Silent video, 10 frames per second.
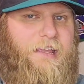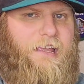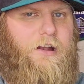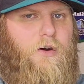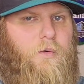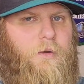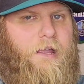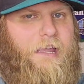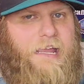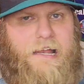you know,
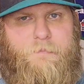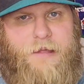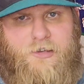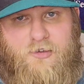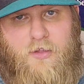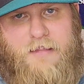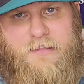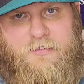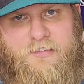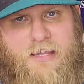he hadn't pitched a lot
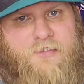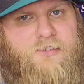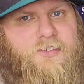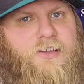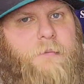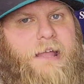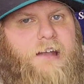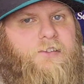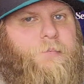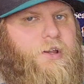this season just coming
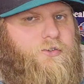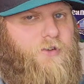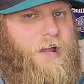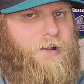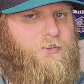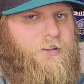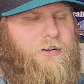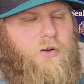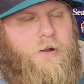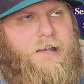out of spring training. So
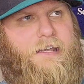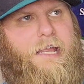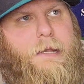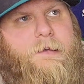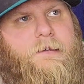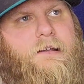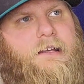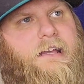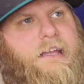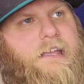they're going to need,
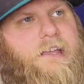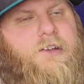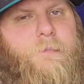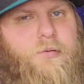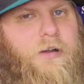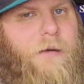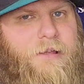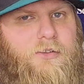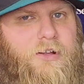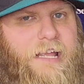you're
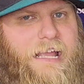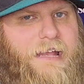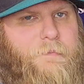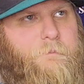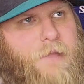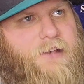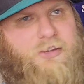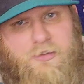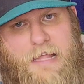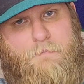probably looking at mid
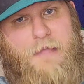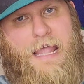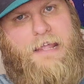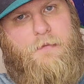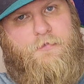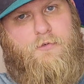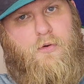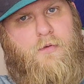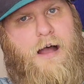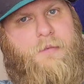to late May
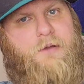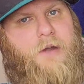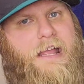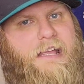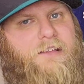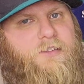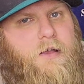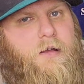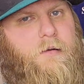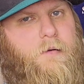before Robbie Ray is